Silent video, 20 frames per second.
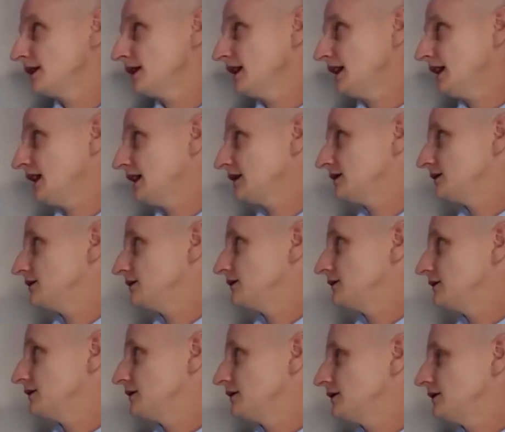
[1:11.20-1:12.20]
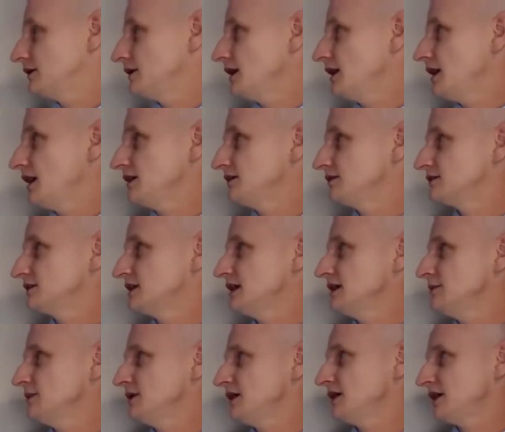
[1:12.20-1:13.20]
And a
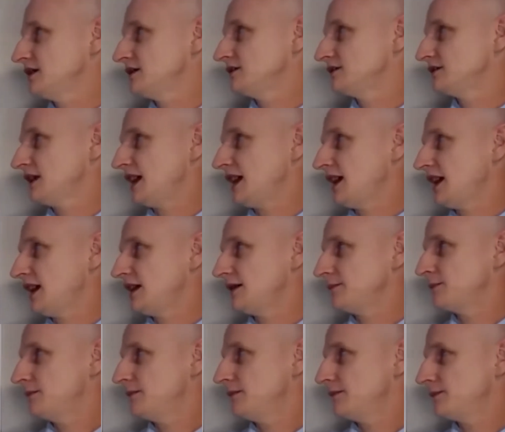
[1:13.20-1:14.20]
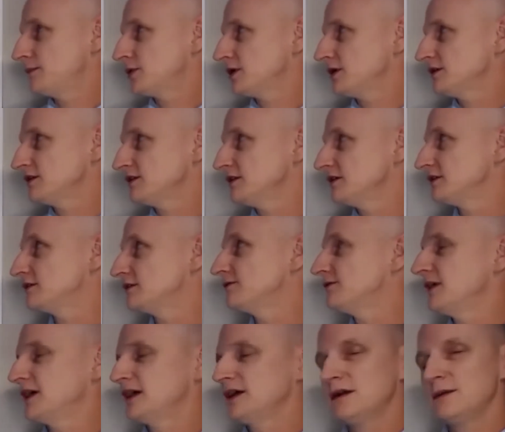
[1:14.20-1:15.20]
schema is a person's
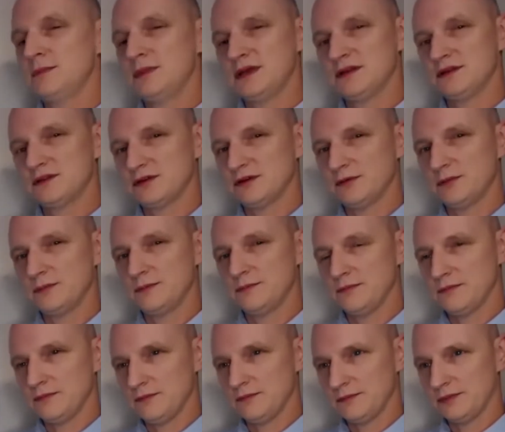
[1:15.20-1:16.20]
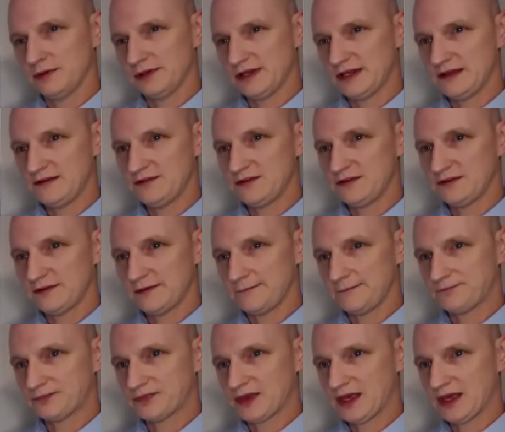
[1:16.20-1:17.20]
fundamental beliefs
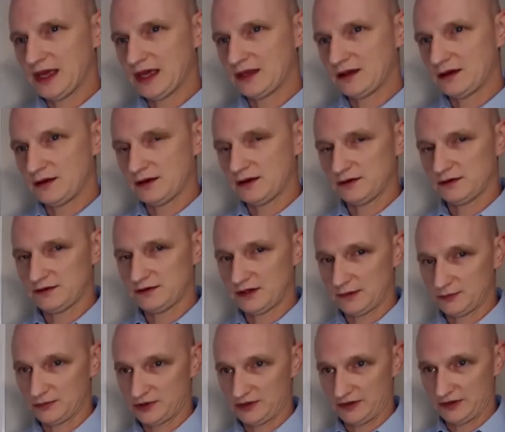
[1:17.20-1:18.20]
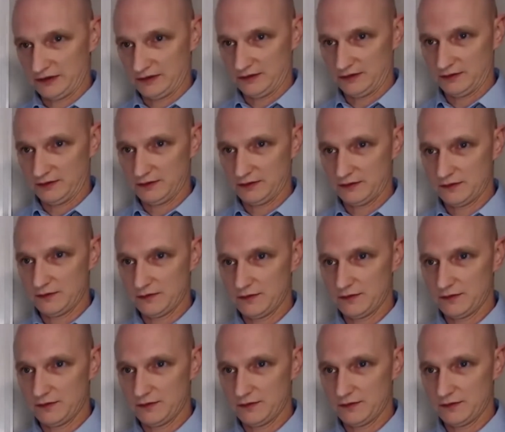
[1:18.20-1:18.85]
and assumptions,